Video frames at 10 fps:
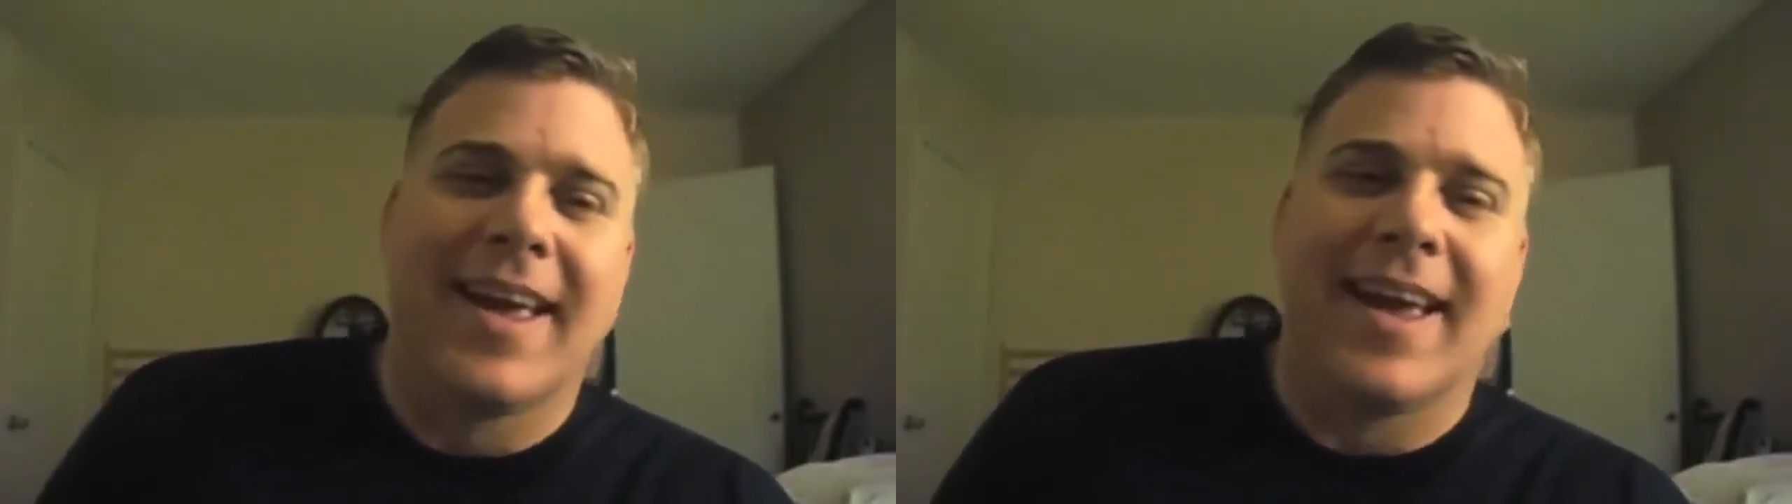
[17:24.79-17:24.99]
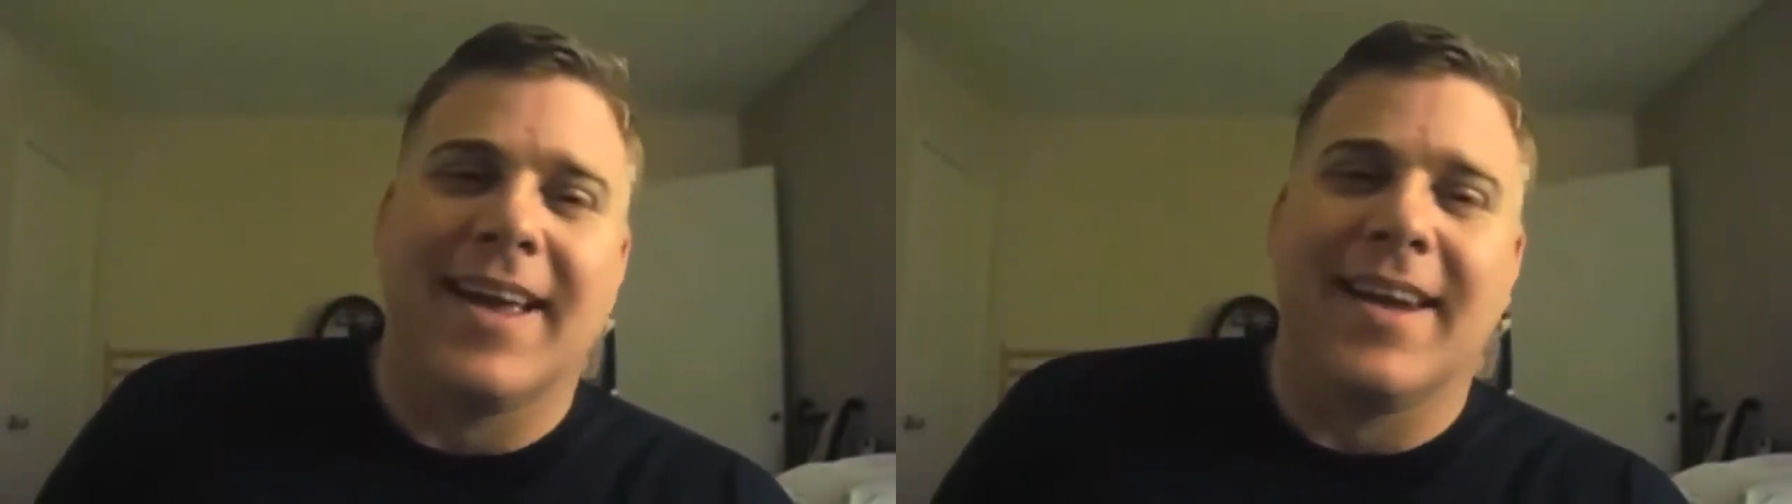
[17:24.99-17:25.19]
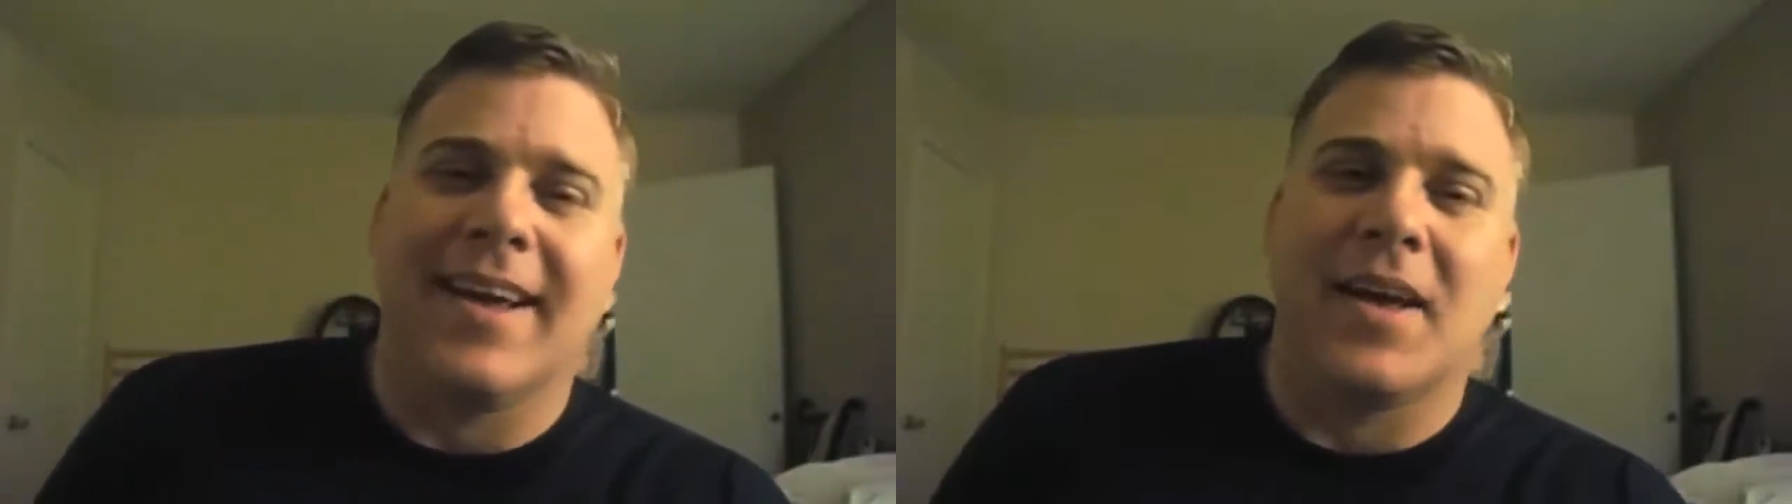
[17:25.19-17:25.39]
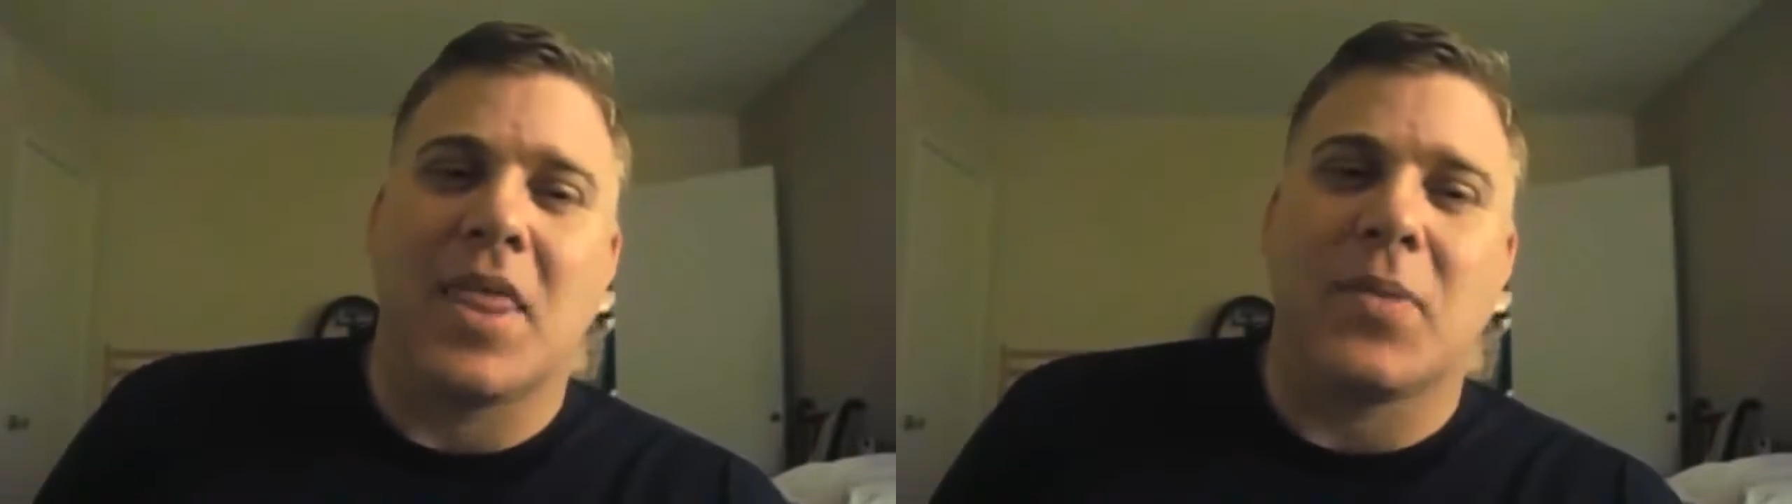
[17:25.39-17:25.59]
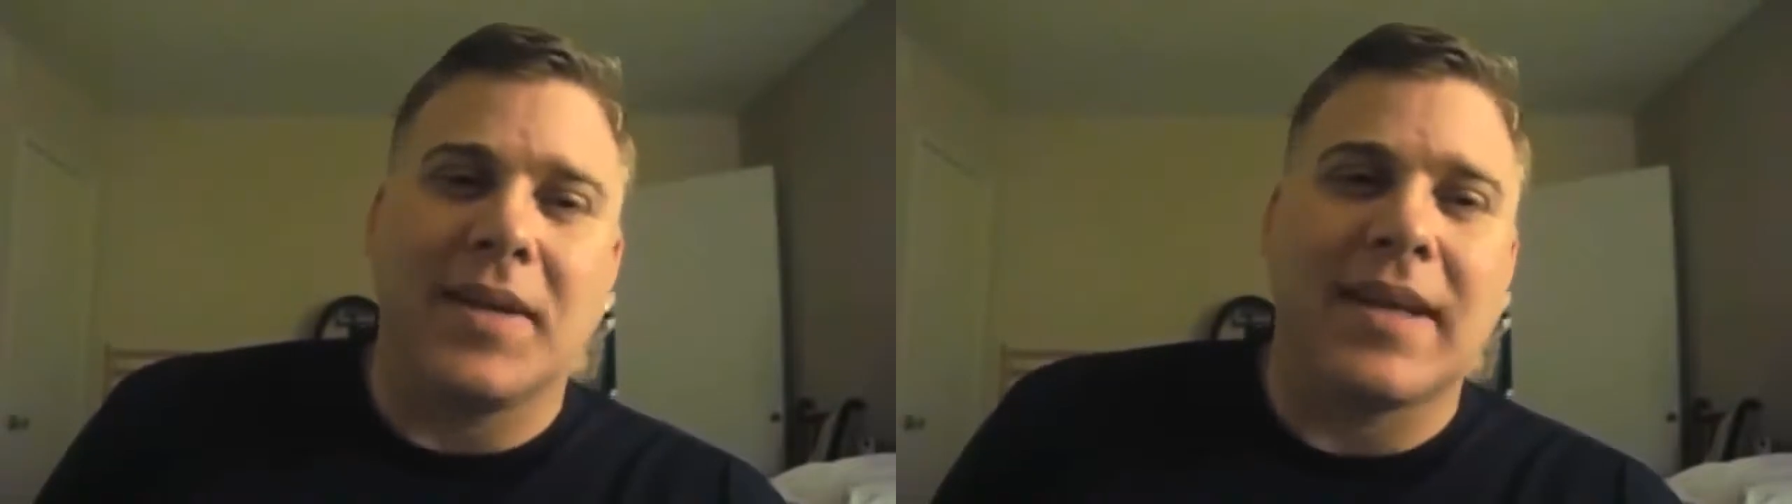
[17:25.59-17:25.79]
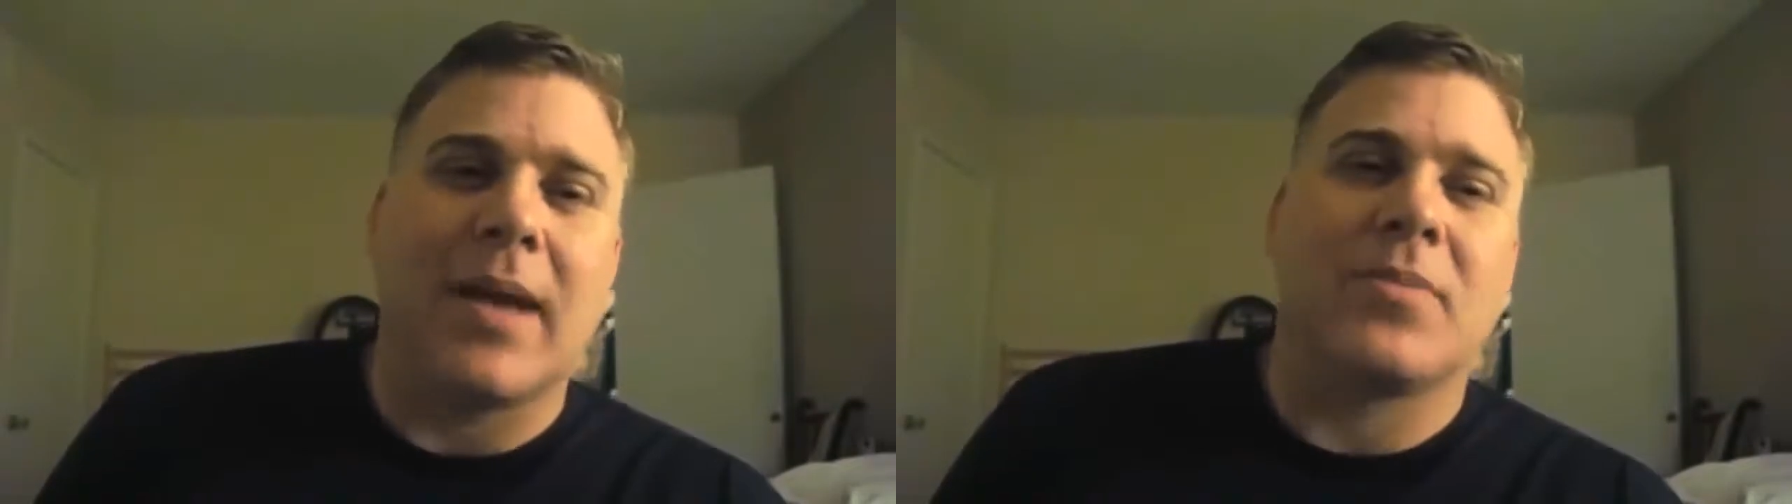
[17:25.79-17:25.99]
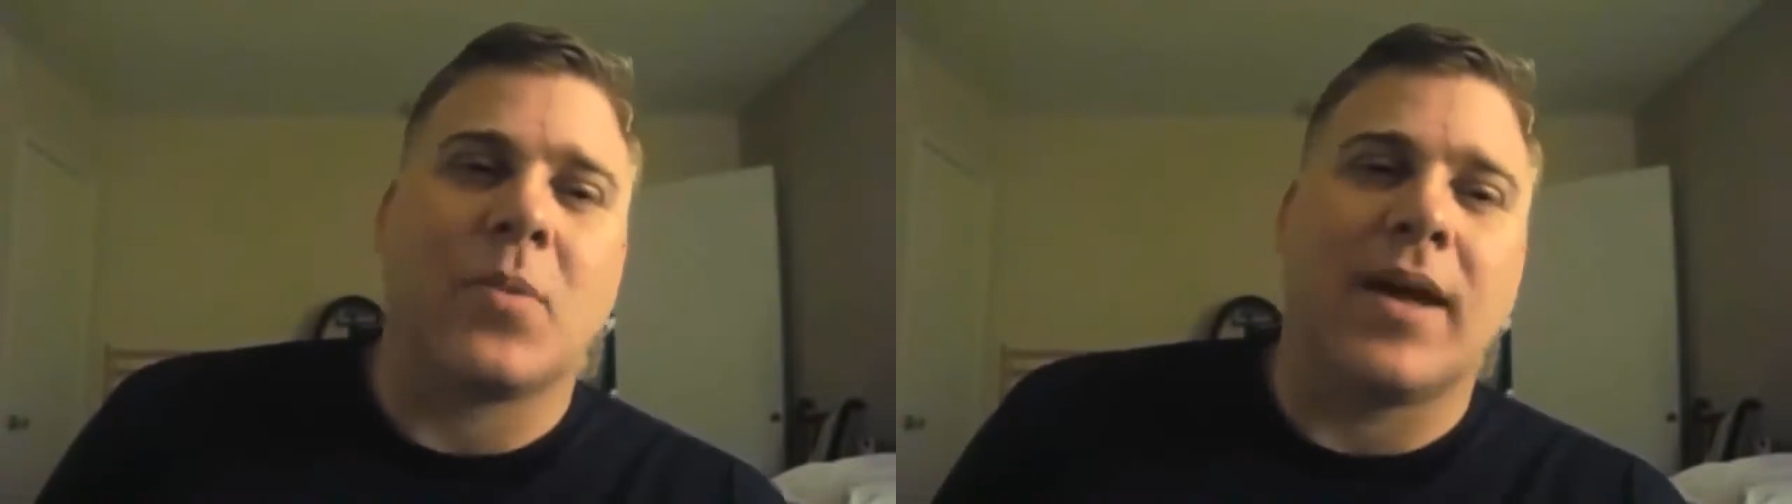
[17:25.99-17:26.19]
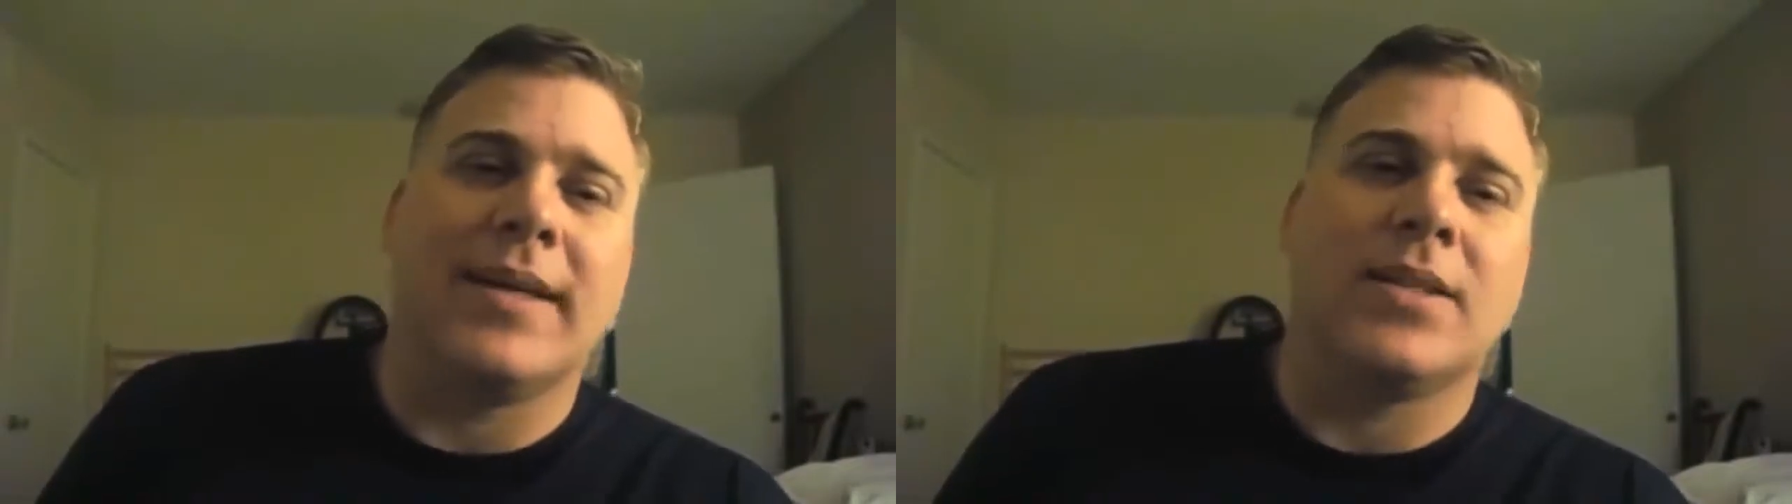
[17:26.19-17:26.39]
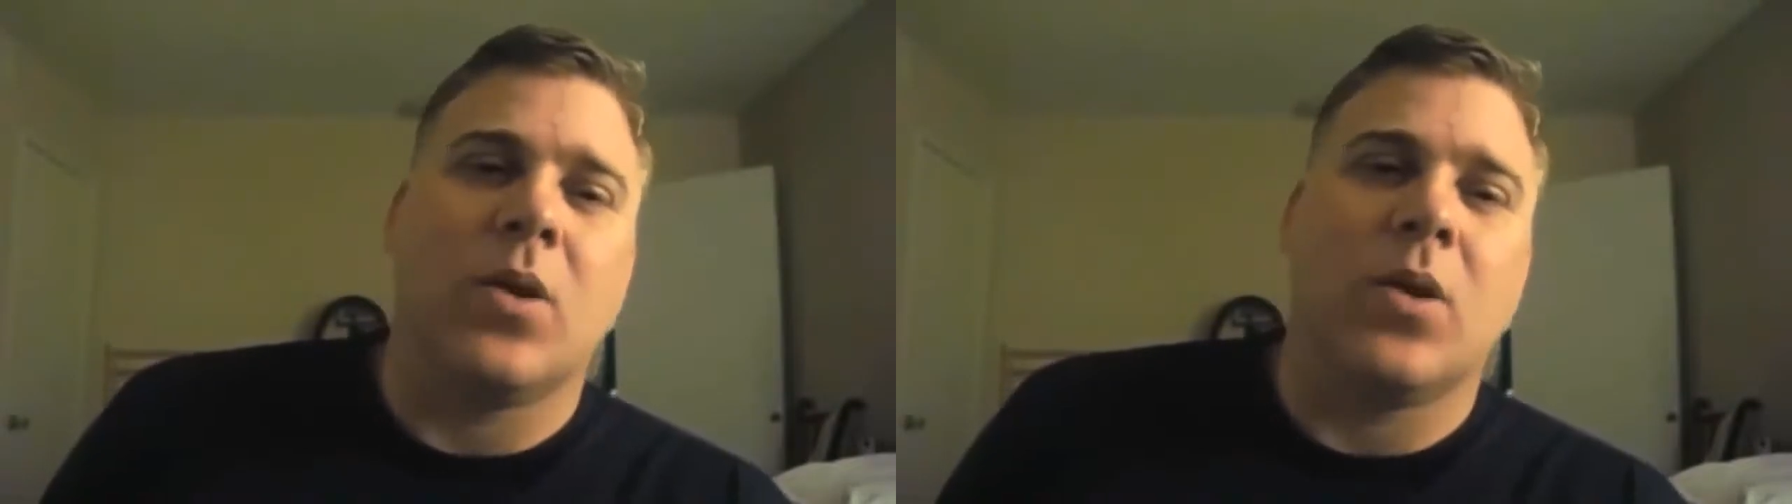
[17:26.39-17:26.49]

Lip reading: And 3 times while he